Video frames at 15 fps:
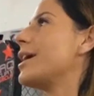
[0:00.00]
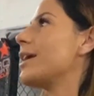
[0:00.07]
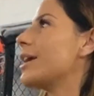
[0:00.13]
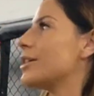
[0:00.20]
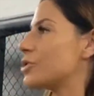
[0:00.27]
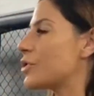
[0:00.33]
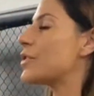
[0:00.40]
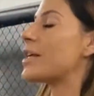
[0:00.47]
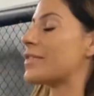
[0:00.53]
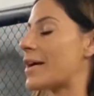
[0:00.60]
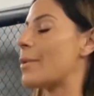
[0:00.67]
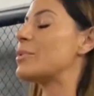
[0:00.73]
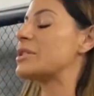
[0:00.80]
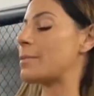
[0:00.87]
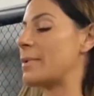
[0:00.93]
So that that
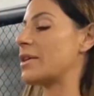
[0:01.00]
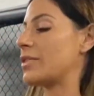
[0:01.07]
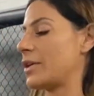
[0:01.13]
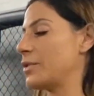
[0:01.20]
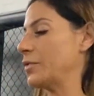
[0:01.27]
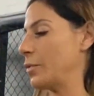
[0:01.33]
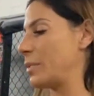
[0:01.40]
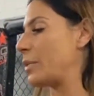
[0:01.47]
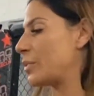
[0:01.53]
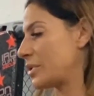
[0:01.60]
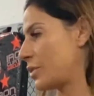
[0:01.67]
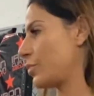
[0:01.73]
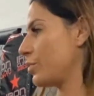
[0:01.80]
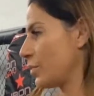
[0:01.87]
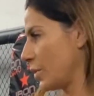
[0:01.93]
was a big thing for me was
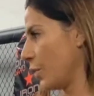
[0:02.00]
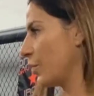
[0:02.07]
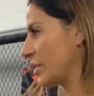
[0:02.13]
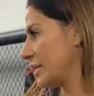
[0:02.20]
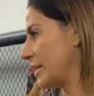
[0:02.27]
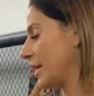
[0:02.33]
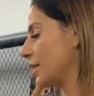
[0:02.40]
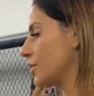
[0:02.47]
the the risking.